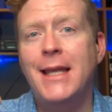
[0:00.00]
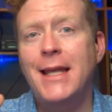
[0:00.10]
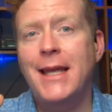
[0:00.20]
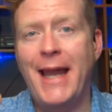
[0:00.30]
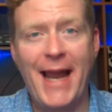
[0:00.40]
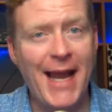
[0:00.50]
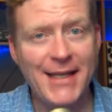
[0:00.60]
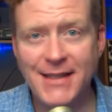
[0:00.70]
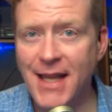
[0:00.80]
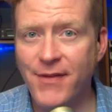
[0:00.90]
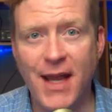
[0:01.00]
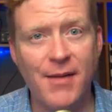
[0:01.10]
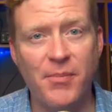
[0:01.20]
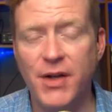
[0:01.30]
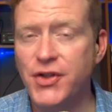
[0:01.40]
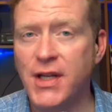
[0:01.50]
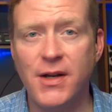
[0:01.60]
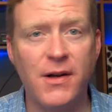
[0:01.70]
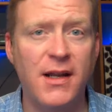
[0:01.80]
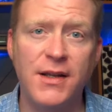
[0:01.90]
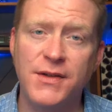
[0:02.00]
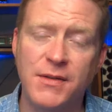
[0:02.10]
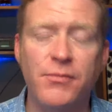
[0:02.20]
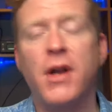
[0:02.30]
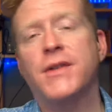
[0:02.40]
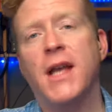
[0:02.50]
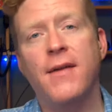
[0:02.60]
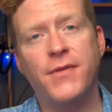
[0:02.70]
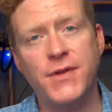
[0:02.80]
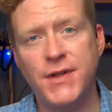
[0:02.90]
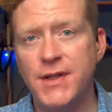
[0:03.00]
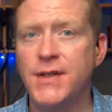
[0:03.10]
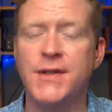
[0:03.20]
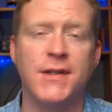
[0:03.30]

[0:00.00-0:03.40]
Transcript: and they've got a bunch of hearings and press conferences,